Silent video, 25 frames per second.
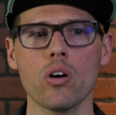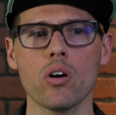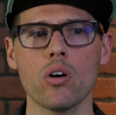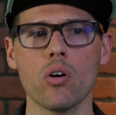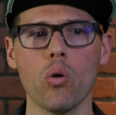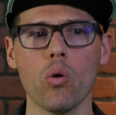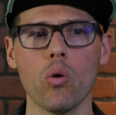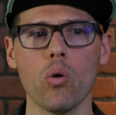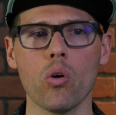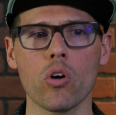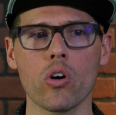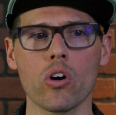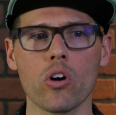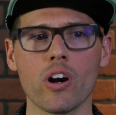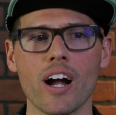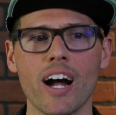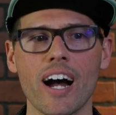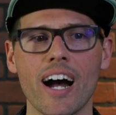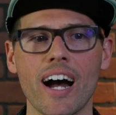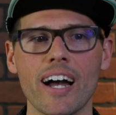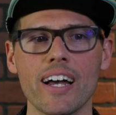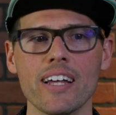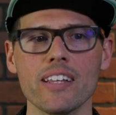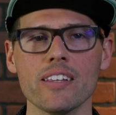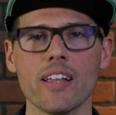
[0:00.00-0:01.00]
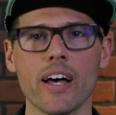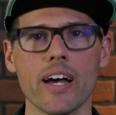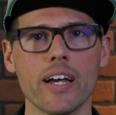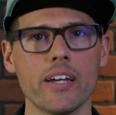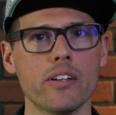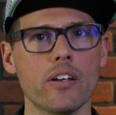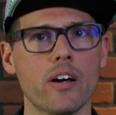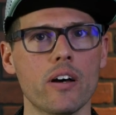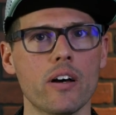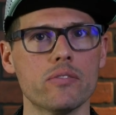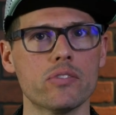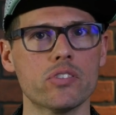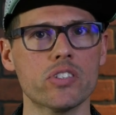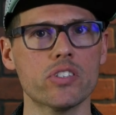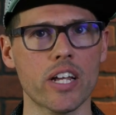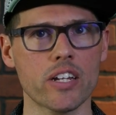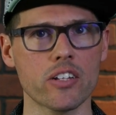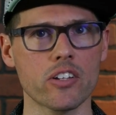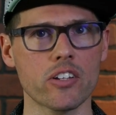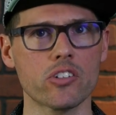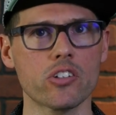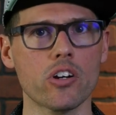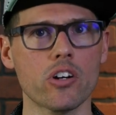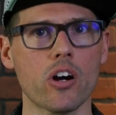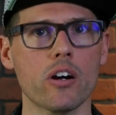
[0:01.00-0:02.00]
or highlight of said
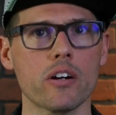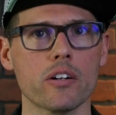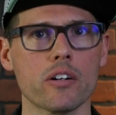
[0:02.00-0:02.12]
guitar.